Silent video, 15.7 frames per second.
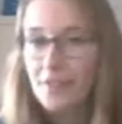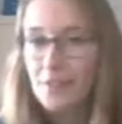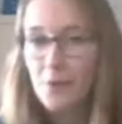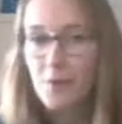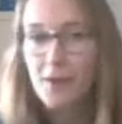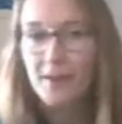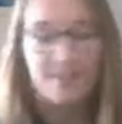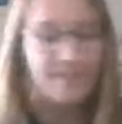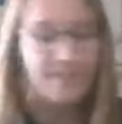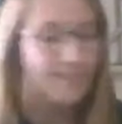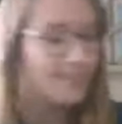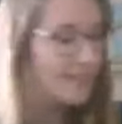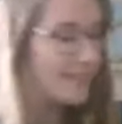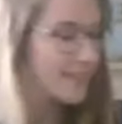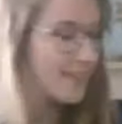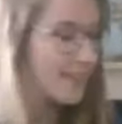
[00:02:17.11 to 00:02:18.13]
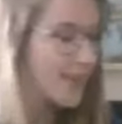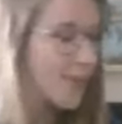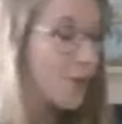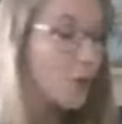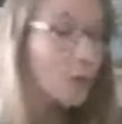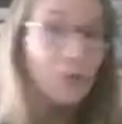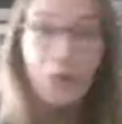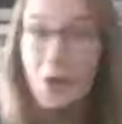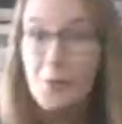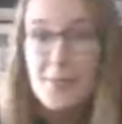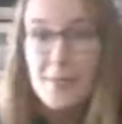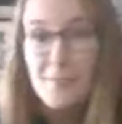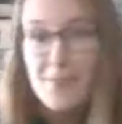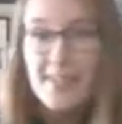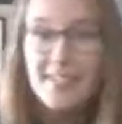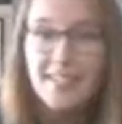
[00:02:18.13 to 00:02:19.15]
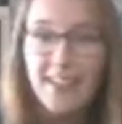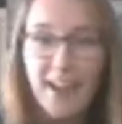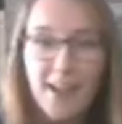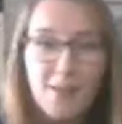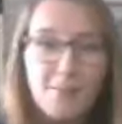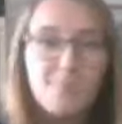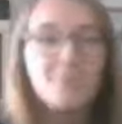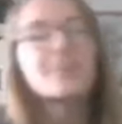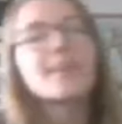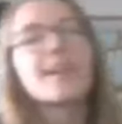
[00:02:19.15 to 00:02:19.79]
to join. So in the meantime,